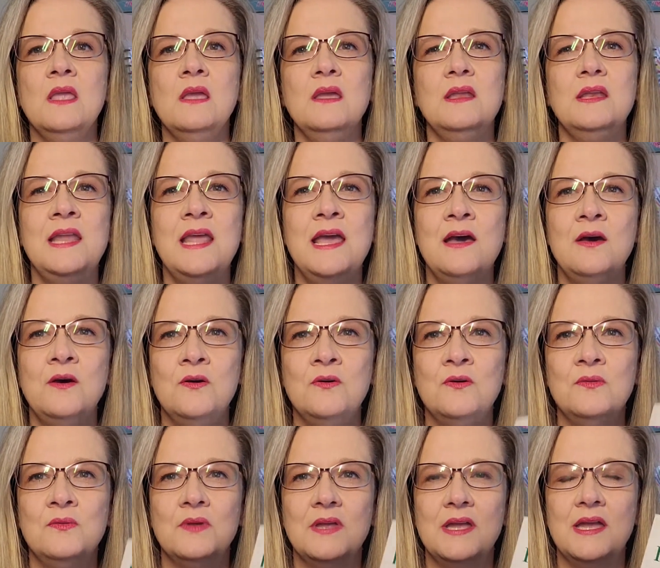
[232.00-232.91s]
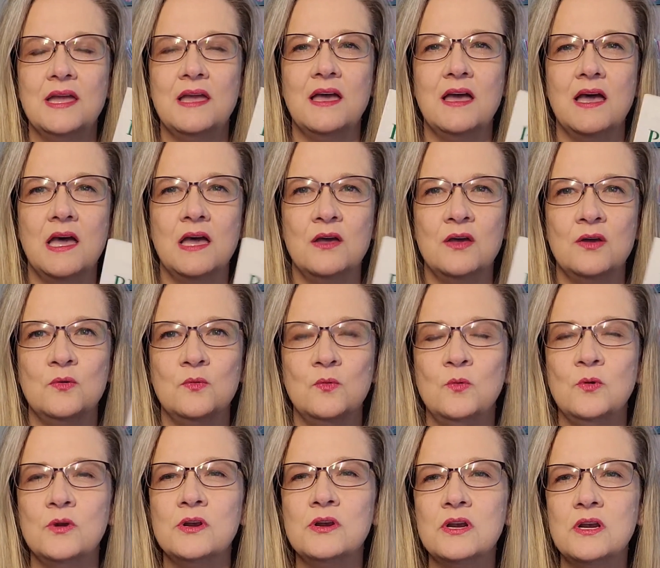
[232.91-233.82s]
Now,
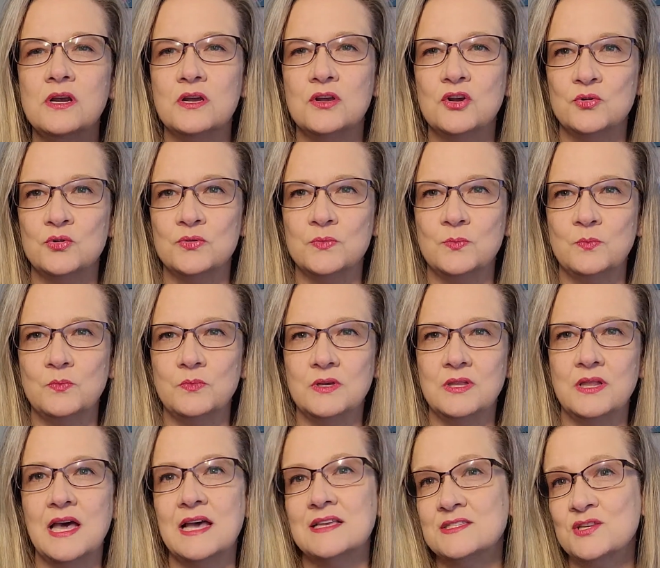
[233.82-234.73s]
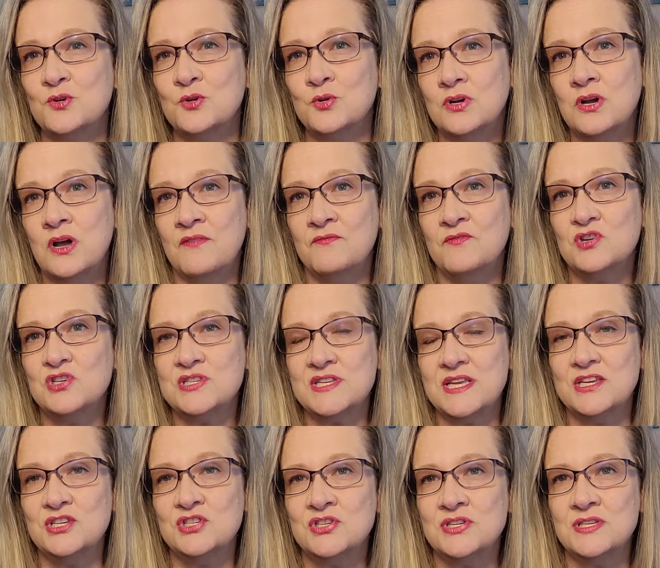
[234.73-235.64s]
we're a classical
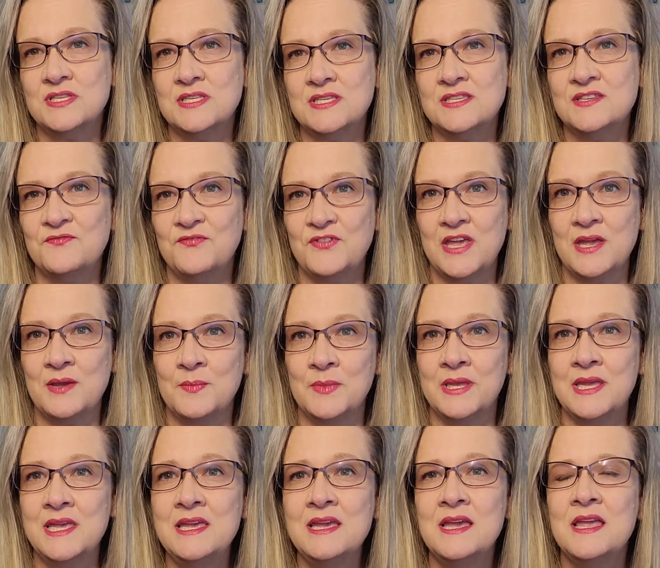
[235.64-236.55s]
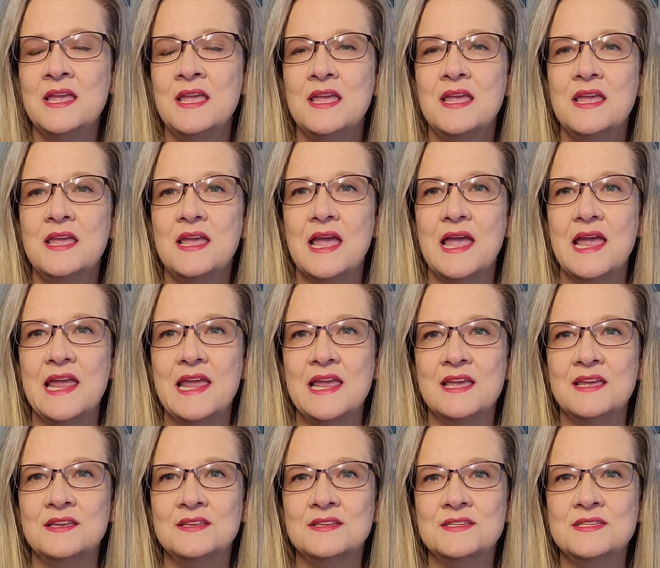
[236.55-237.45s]
conversations family,
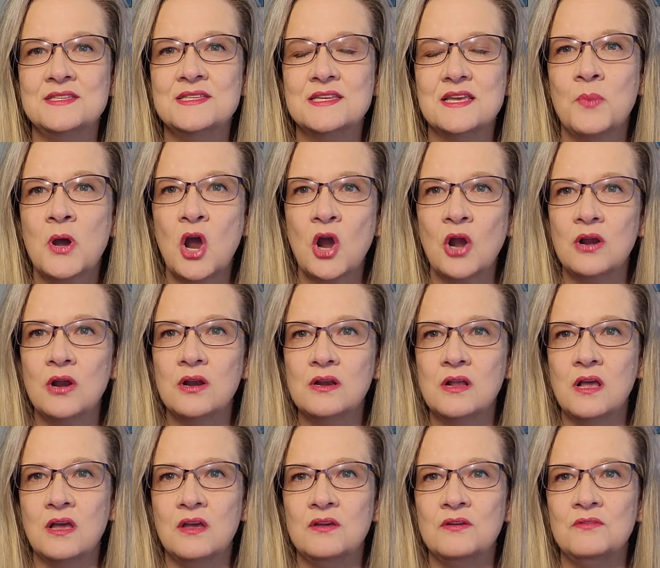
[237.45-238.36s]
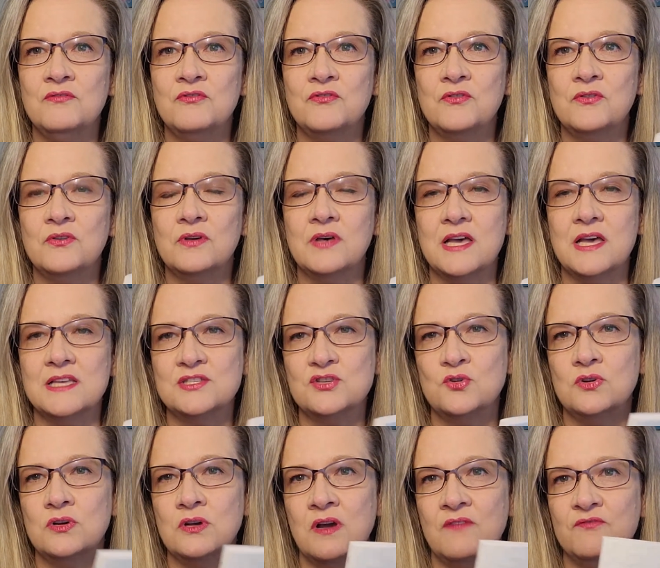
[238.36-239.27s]
and part of classical
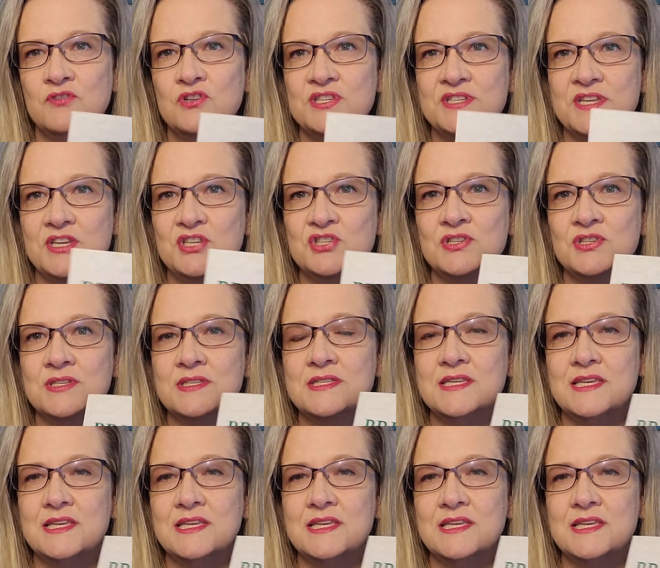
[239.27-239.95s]
conversations